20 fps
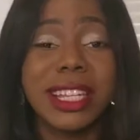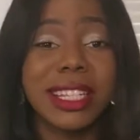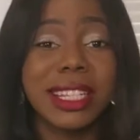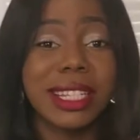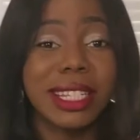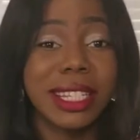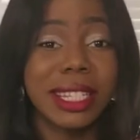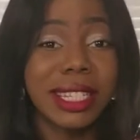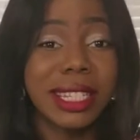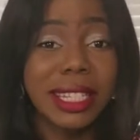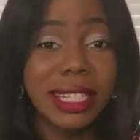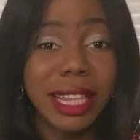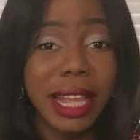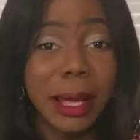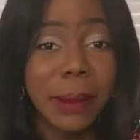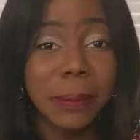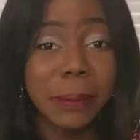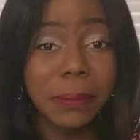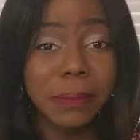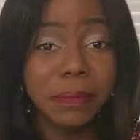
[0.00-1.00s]

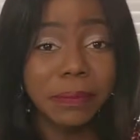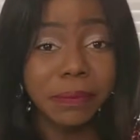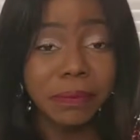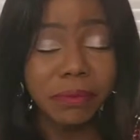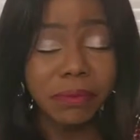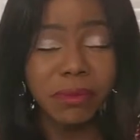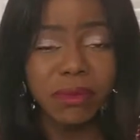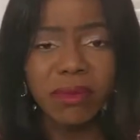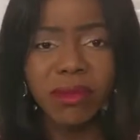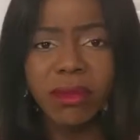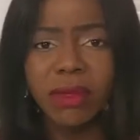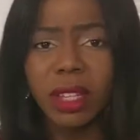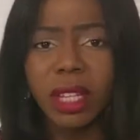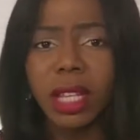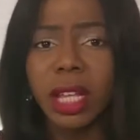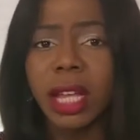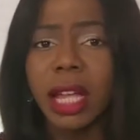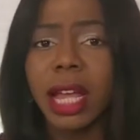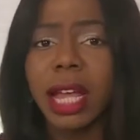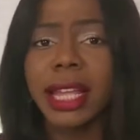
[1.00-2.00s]
system.
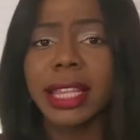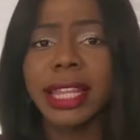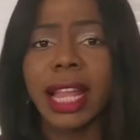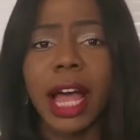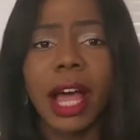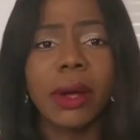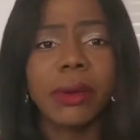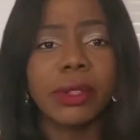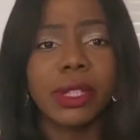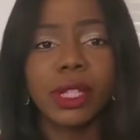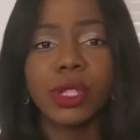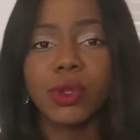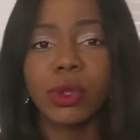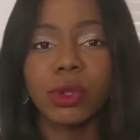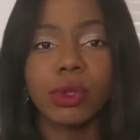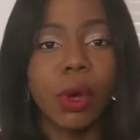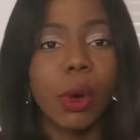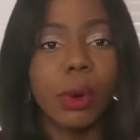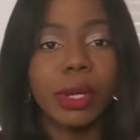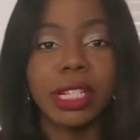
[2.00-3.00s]
Now, this
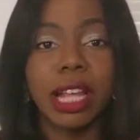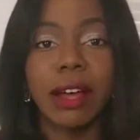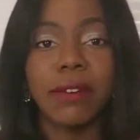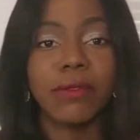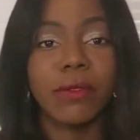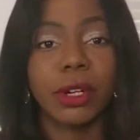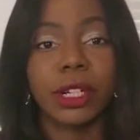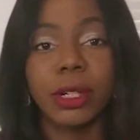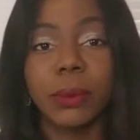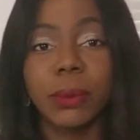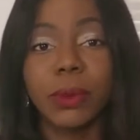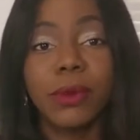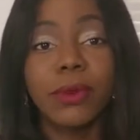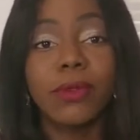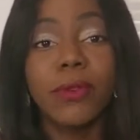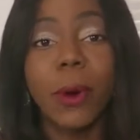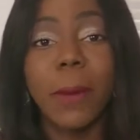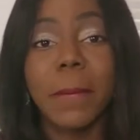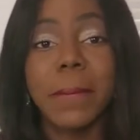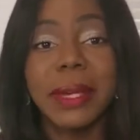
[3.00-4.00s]
was what was affordable
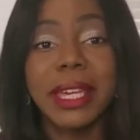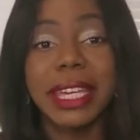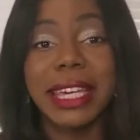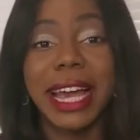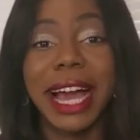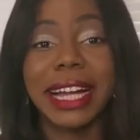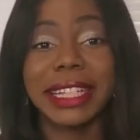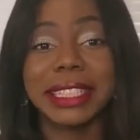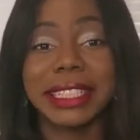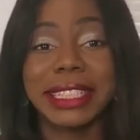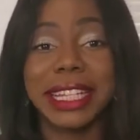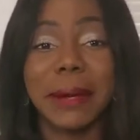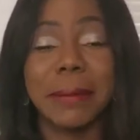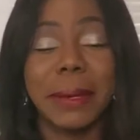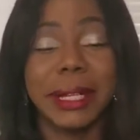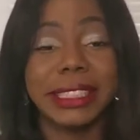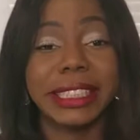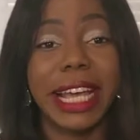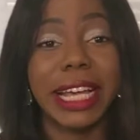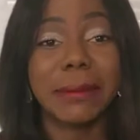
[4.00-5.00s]
for me at the time
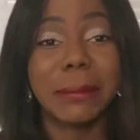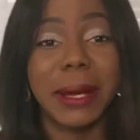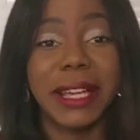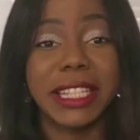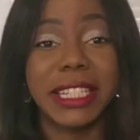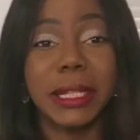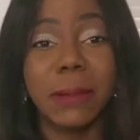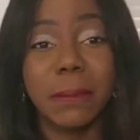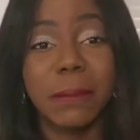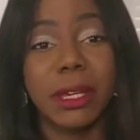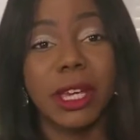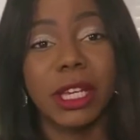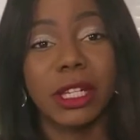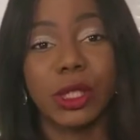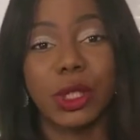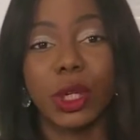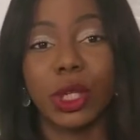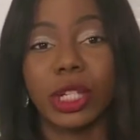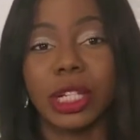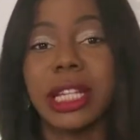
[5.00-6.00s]
I started my CPA
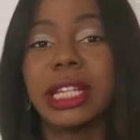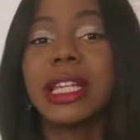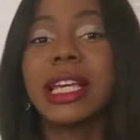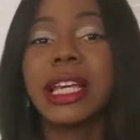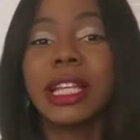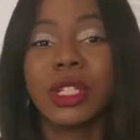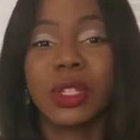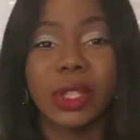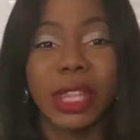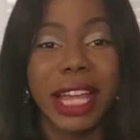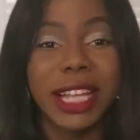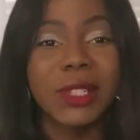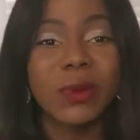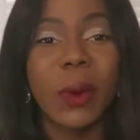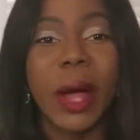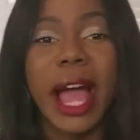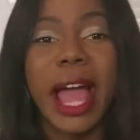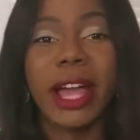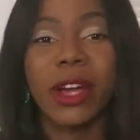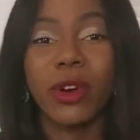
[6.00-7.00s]
journey. So that's
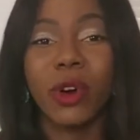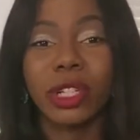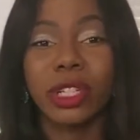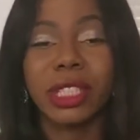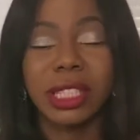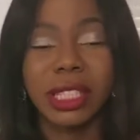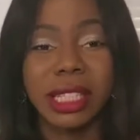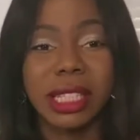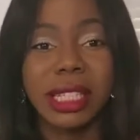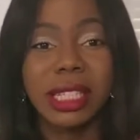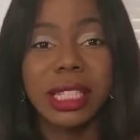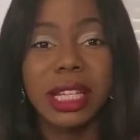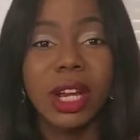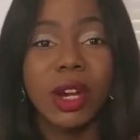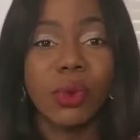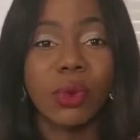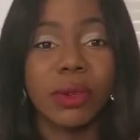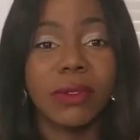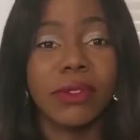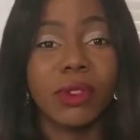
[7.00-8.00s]
why I got this
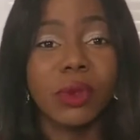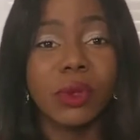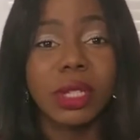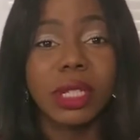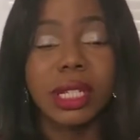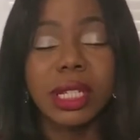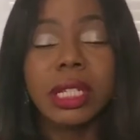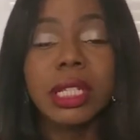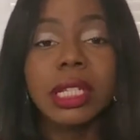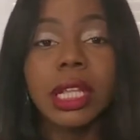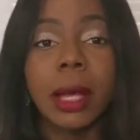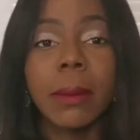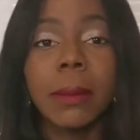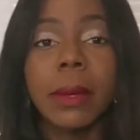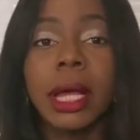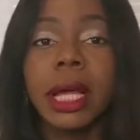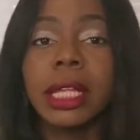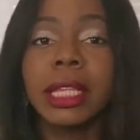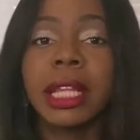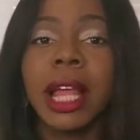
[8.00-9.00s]
review system.
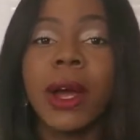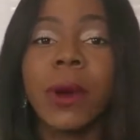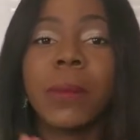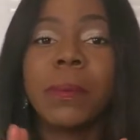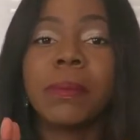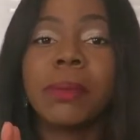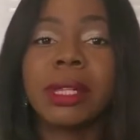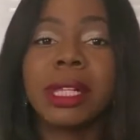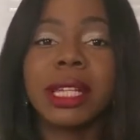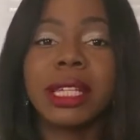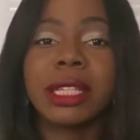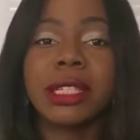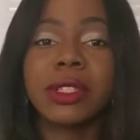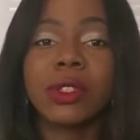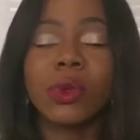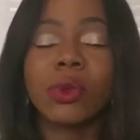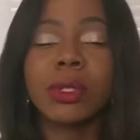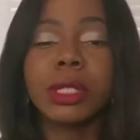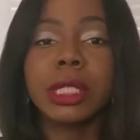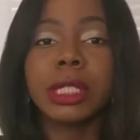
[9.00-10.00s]
Now, please
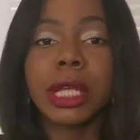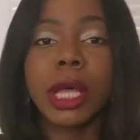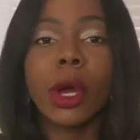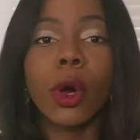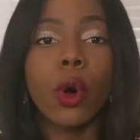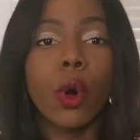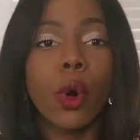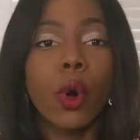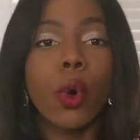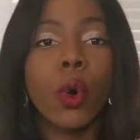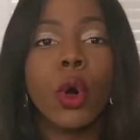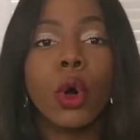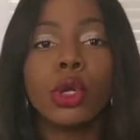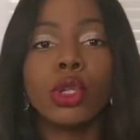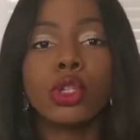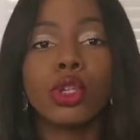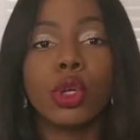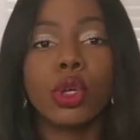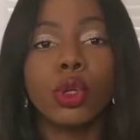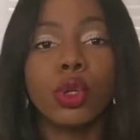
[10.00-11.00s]
don't say, oh,
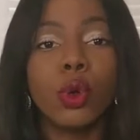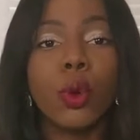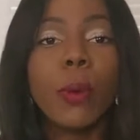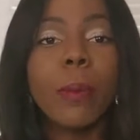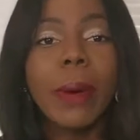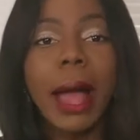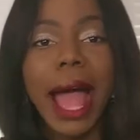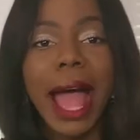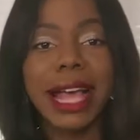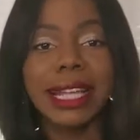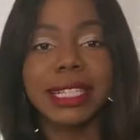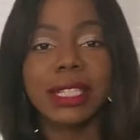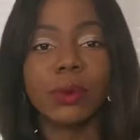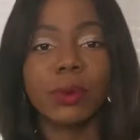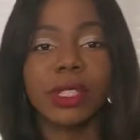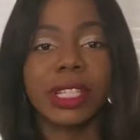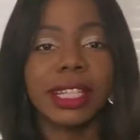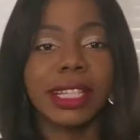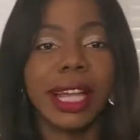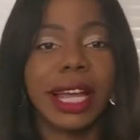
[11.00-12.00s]
Tolu passed
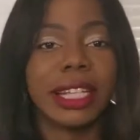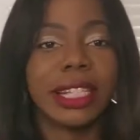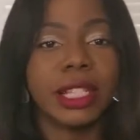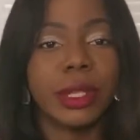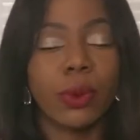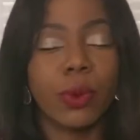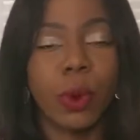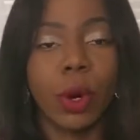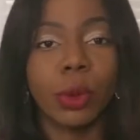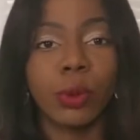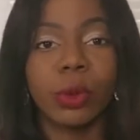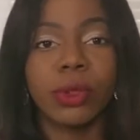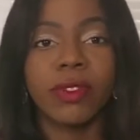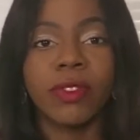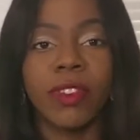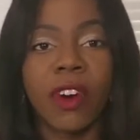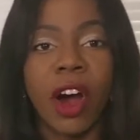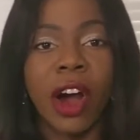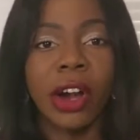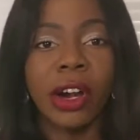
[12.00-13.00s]
with a 91 with
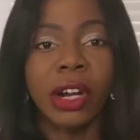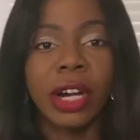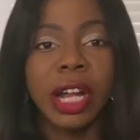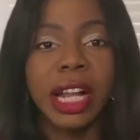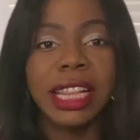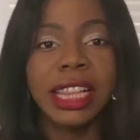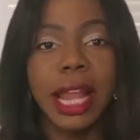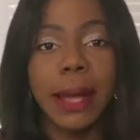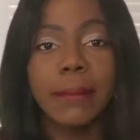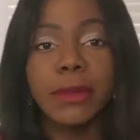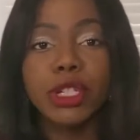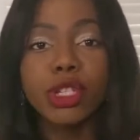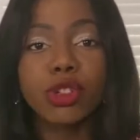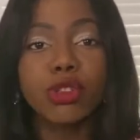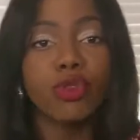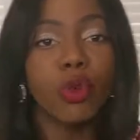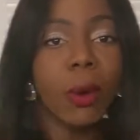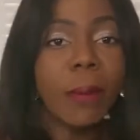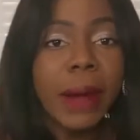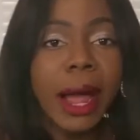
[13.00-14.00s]
FAR, let me
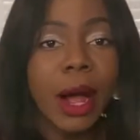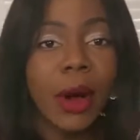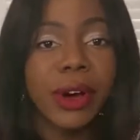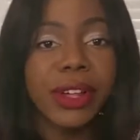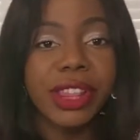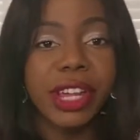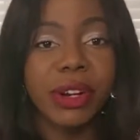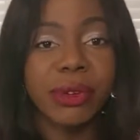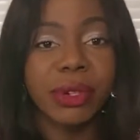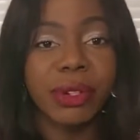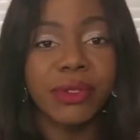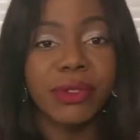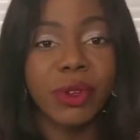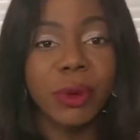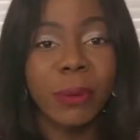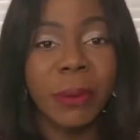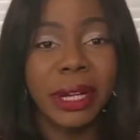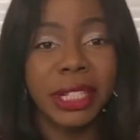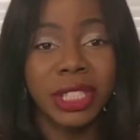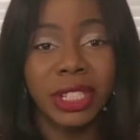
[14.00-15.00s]
throw my other review
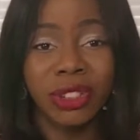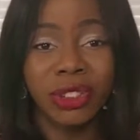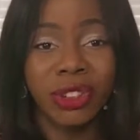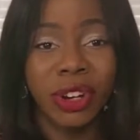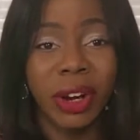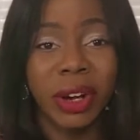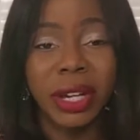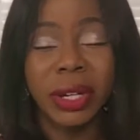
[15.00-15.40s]
material